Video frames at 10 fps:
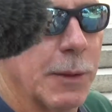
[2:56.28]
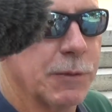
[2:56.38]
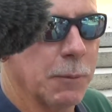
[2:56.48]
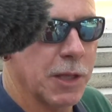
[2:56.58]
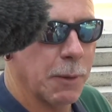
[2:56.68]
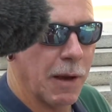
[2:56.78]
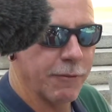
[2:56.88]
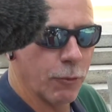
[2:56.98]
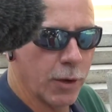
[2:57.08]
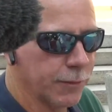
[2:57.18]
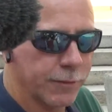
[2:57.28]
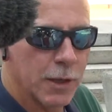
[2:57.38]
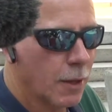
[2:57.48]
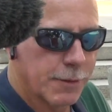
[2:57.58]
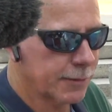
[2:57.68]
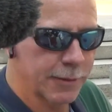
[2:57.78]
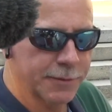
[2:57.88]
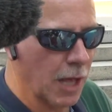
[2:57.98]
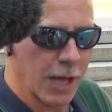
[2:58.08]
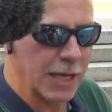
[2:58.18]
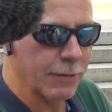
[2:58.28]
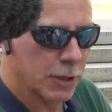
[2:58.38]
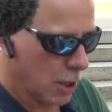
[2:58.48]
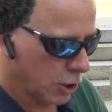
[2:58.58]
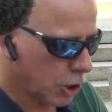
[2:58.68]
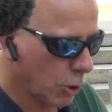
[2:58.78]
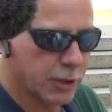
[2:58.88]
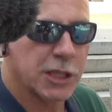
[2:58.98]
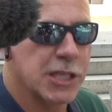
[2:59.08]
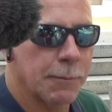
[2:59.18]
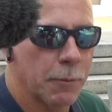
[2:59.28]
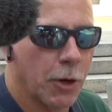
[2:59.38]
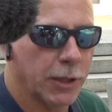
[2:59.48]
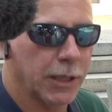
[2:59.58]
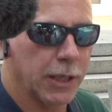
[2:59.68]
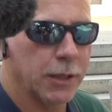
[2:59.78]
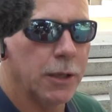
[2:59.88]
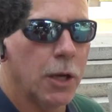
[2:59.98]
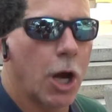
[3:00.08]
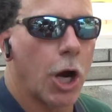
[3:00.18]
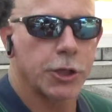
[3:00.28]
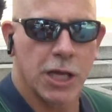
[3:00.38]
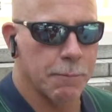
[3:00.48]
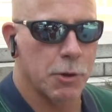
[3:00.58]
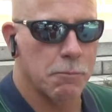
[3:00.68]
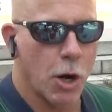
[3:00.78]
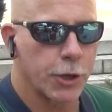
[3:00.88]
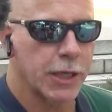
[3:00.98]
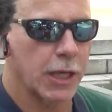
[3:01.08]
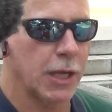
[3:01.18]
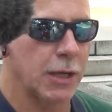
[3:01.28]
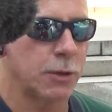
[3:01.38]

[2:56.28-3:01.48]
chipped them into my forest. This is not even, you know what the timber market did? Our timber market